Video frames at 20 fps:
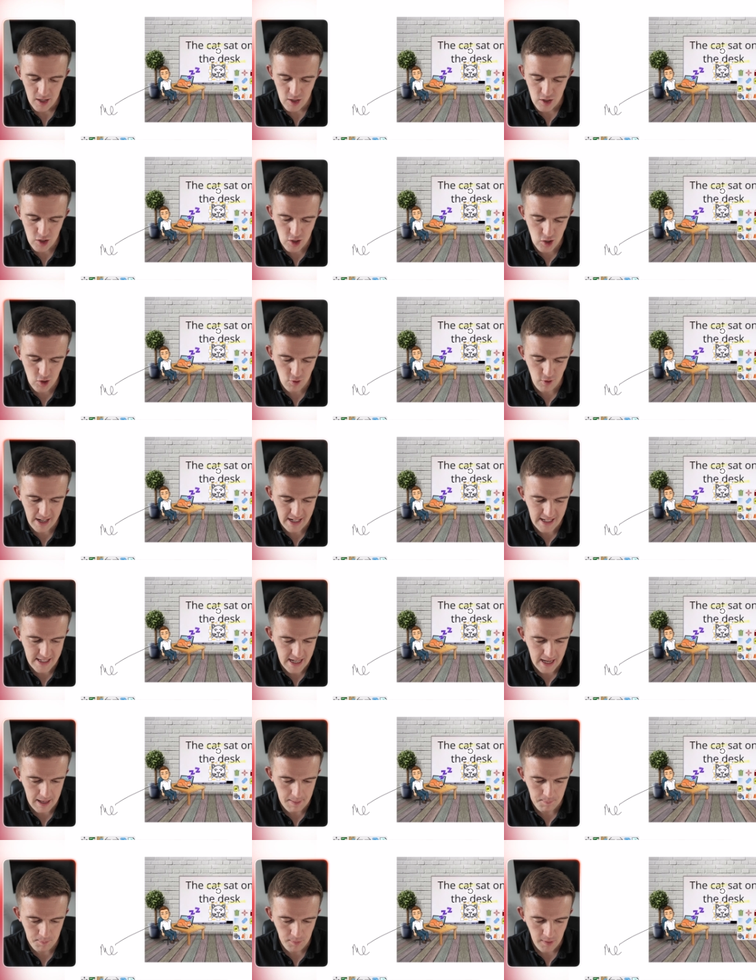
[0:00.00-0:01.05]
straight
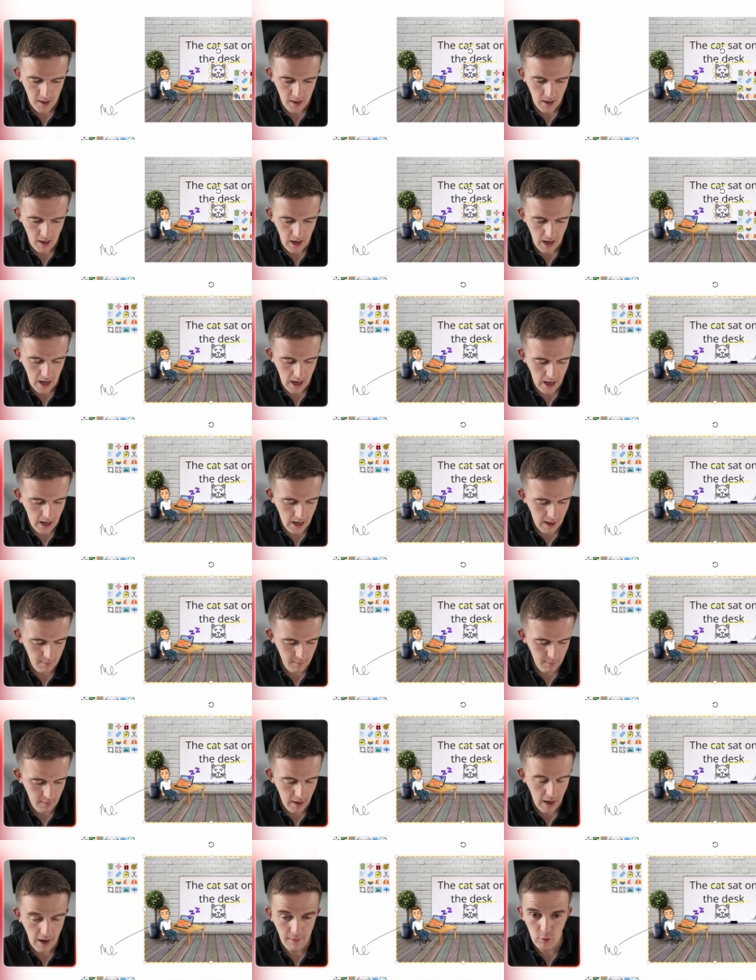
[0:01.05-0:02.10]
in. Uh,
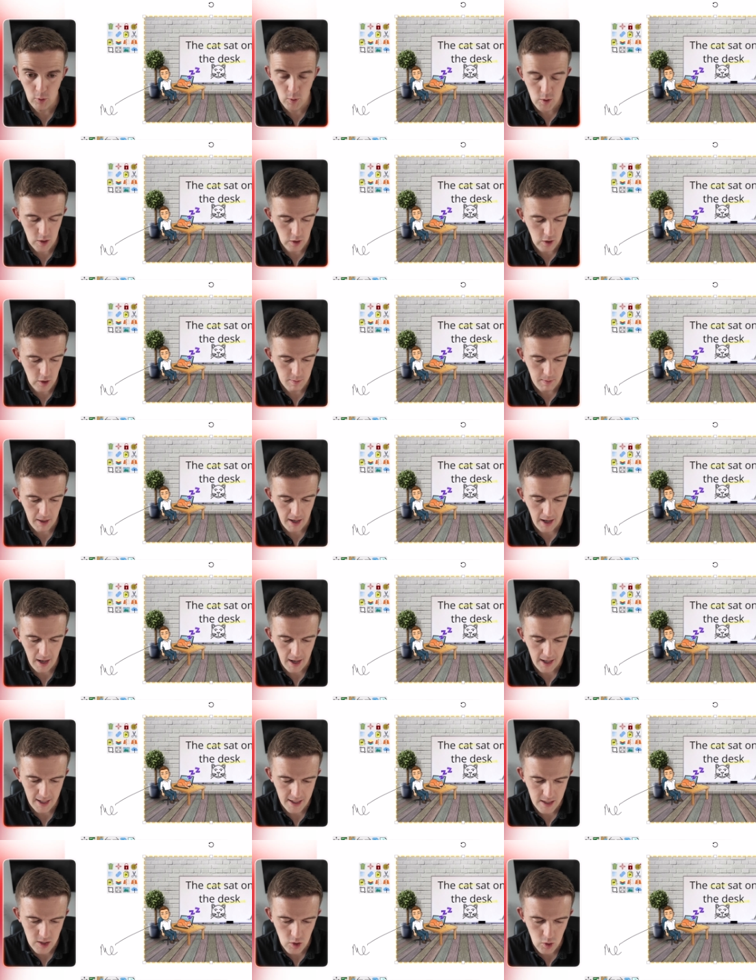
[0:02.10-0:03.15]
I've also used my
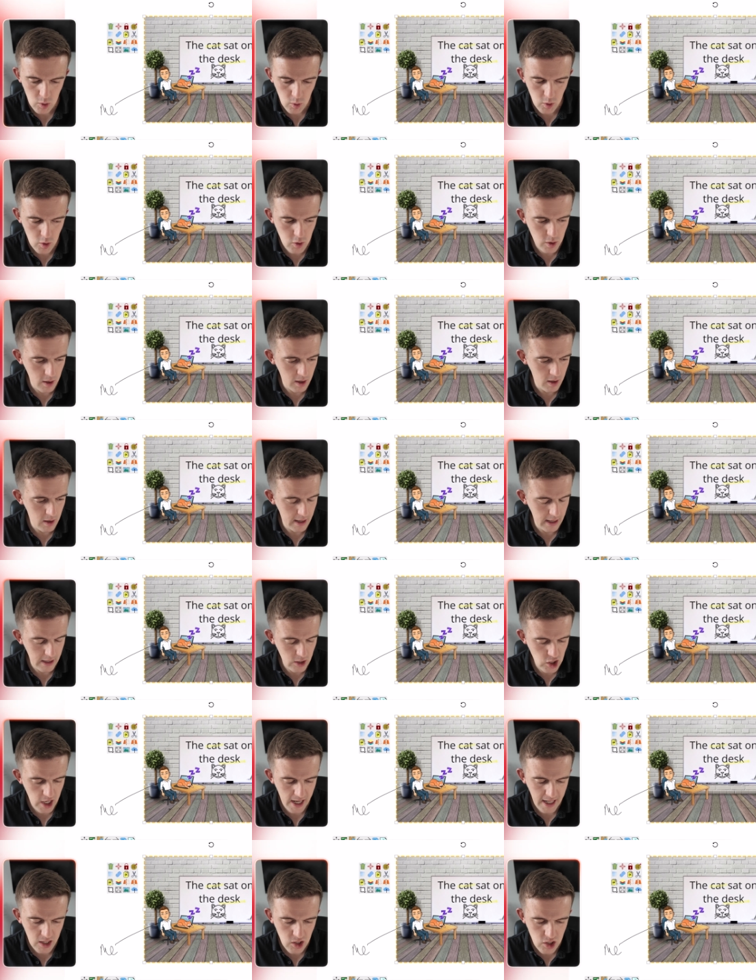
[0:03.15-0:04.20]
highlighter tool to
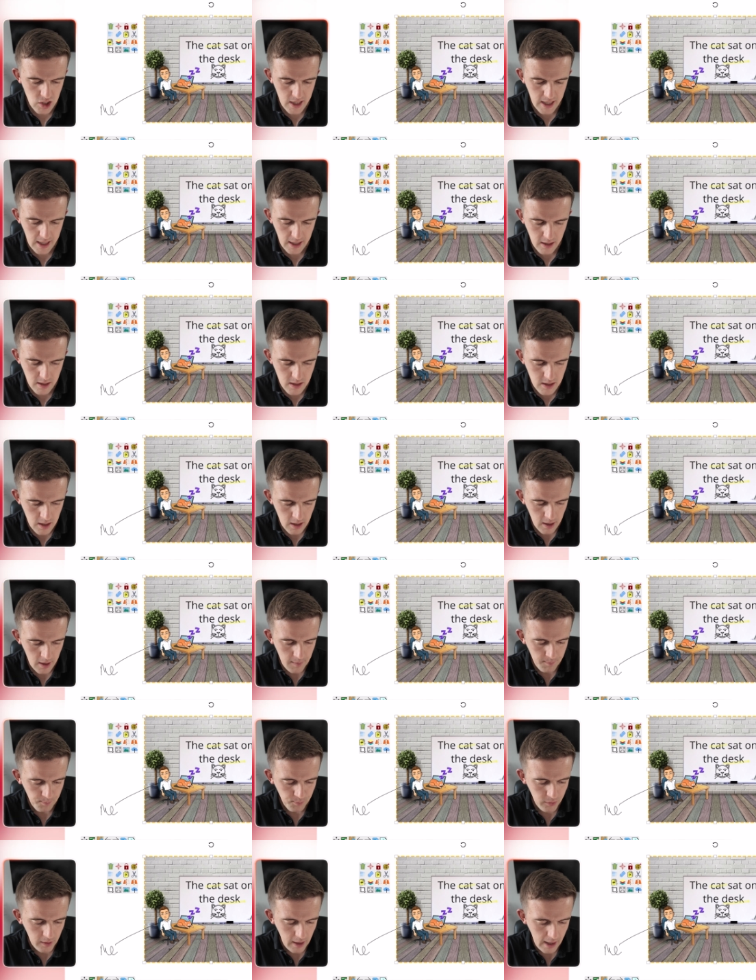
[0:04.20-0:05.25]
change things.
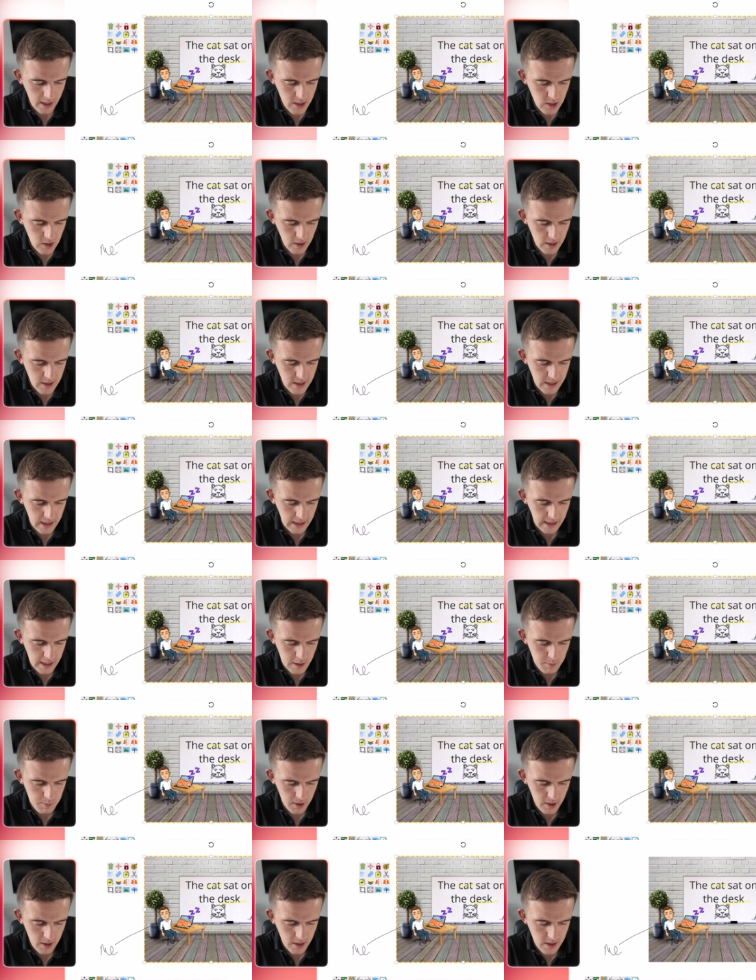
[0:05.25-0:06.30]
As you can see, this
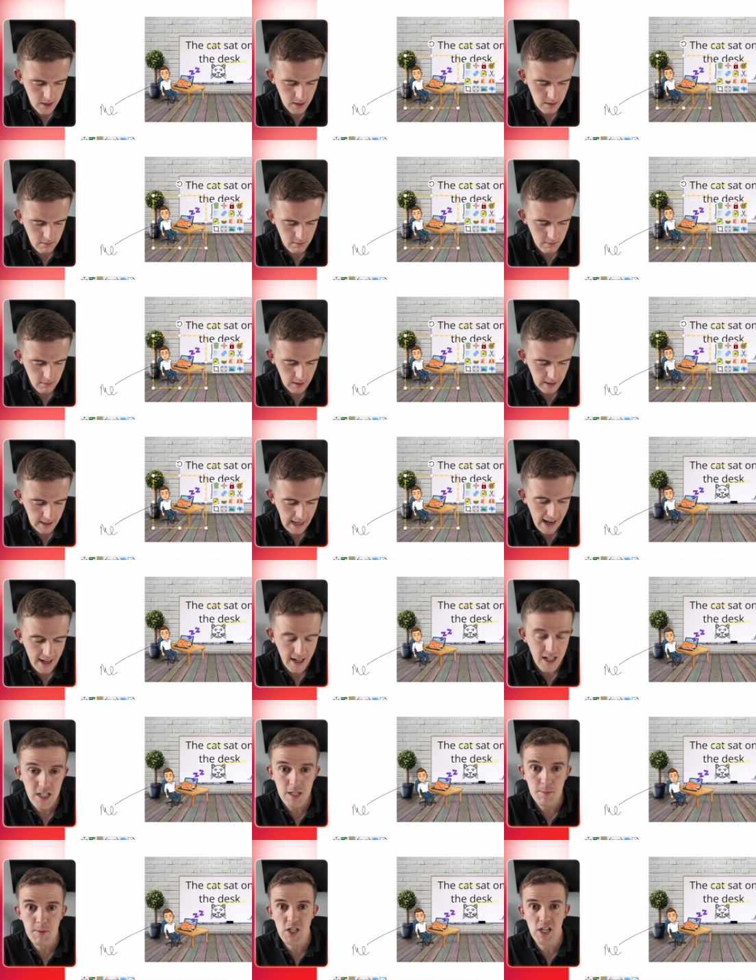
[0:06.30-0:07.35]
person can
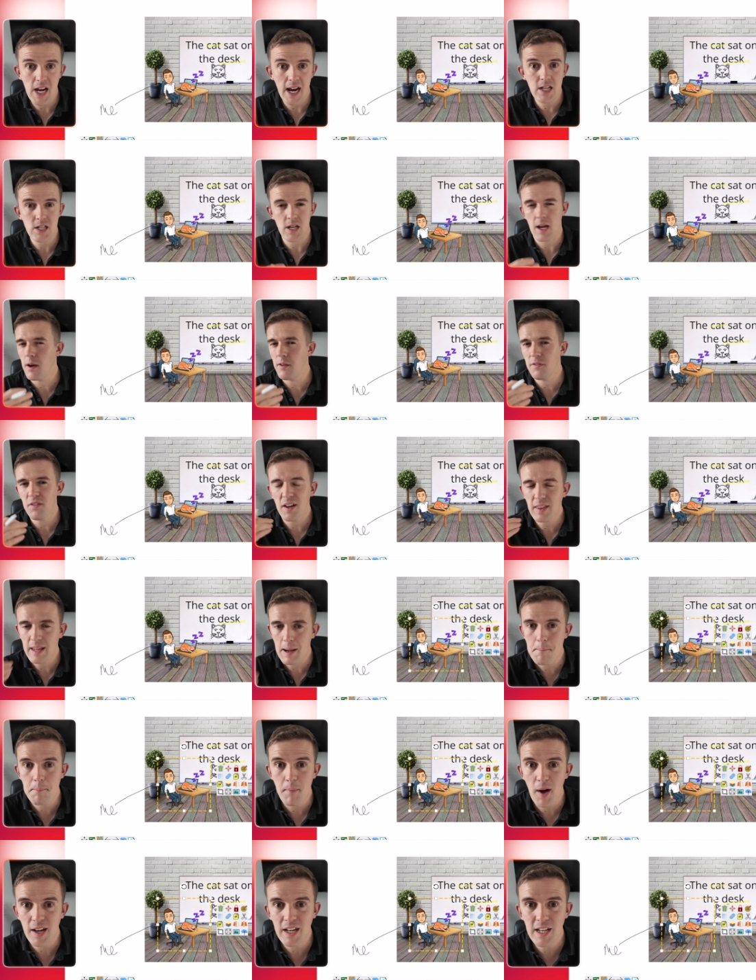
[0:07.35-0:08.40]
actually be changed. And I found that
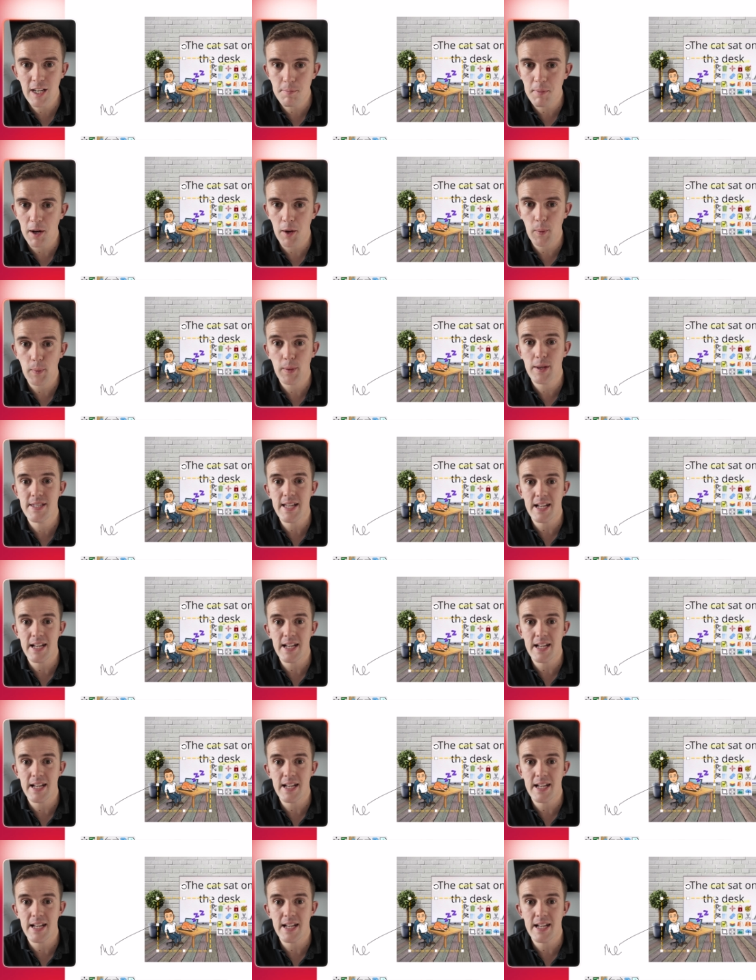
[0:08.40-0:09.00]
mind blowing because